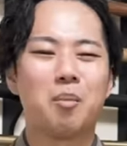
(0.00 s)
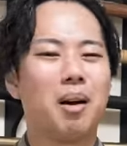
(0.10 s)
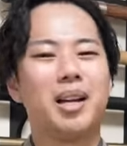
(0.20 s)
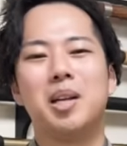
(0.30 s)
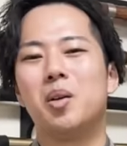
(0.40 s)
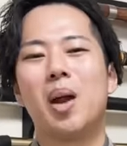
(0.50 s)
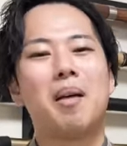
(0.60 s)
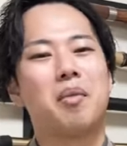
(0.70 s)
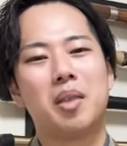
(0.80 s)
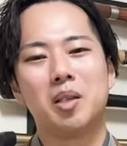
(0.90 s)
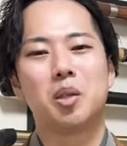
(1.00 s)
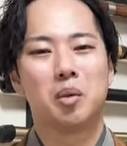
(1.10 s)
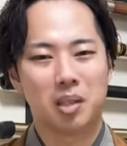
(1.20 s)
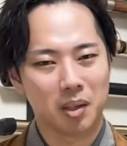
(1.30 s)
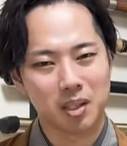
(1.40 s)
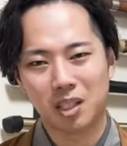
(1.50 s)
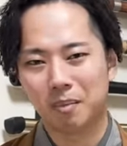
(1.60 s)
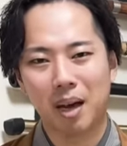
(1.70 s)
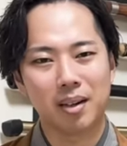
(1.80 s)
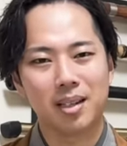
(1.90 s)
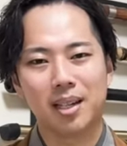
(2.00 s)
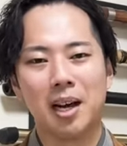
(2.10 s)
your mind and you don't have to think so seriously about it.